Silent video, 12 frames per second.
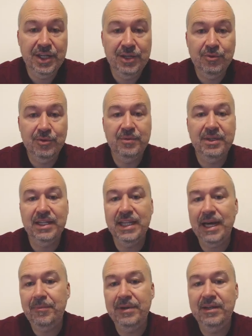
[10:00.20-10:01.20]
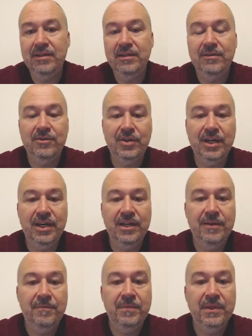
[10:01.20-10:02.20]
would be a lap-in,
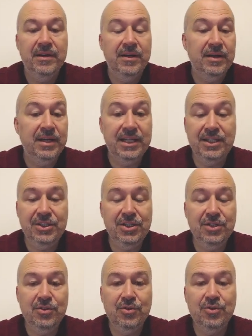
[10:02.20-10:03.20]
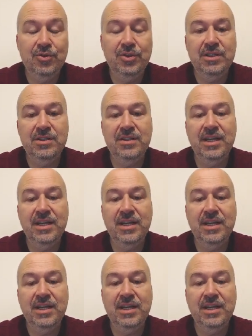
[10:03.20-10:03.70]
okay. In addition to this,